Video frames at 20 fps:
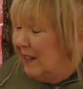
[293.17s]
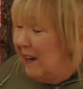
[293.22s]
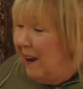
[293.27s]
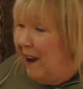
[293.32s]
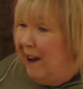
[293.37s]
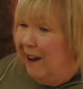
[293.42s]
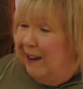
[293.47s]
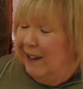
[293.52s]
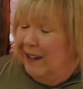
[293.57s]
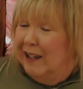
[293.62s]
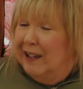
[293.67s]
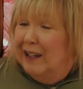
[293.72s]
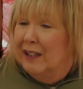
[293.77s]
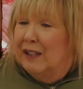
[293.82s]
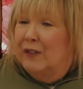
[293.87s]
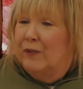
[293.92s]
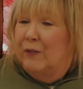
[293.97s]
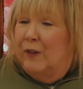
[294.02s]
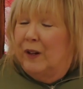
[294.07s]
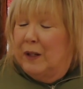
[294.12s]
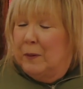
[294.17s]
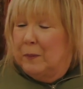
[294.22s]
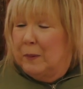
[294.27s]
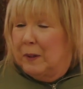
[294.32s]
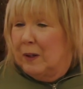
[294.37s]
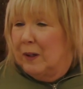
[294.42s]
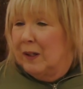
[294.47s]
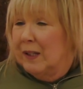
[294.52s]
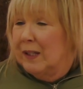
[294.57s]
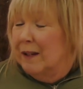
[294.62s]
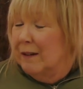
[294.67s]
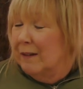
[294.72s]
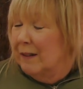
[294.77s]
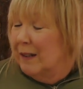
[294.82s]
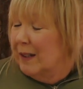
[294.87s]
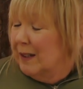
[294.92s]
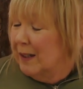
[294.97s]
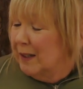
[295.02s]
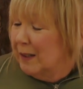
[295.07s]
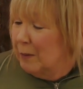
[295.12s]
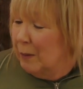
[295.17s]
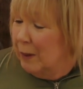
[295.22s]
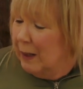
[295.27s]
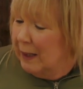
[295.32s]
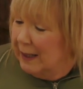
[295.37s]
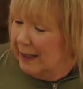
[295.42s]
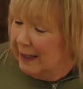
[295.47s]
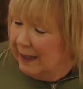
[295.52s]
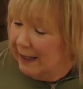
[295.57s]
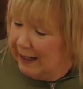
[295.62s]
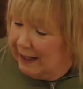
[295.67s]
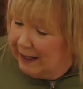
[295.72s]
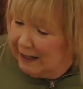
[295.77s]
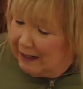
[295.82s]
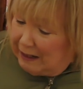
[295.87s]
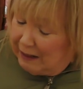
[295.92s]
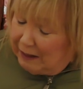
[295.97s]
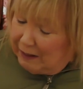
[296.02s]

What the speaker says: Yeah, it's funny because I was just watching